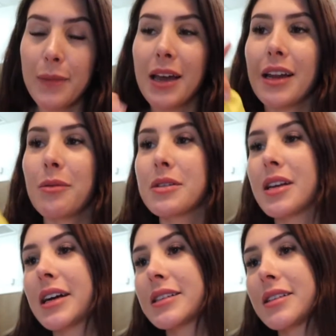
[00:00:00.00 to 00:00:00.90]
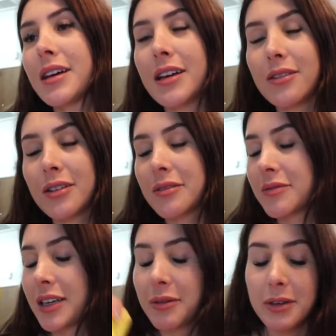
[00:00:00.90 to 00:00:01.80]
And I don't know.
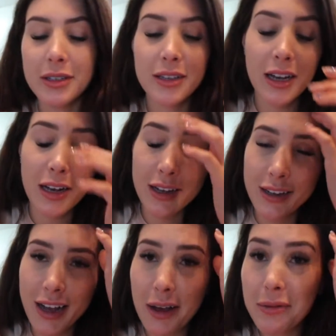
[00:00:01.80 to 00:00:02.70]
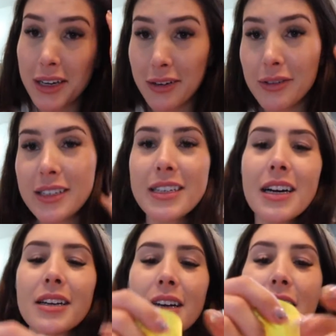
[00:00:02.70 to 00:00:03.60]
Anyways, I'm getting really
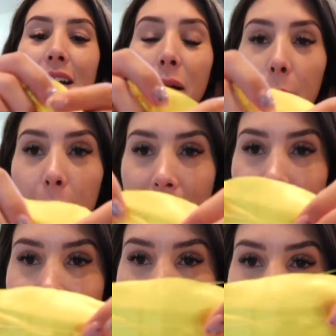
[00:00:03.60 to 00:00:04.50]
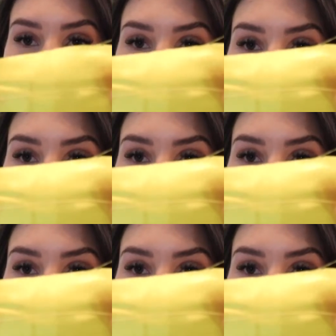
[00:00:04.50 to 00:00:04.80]
tired, but I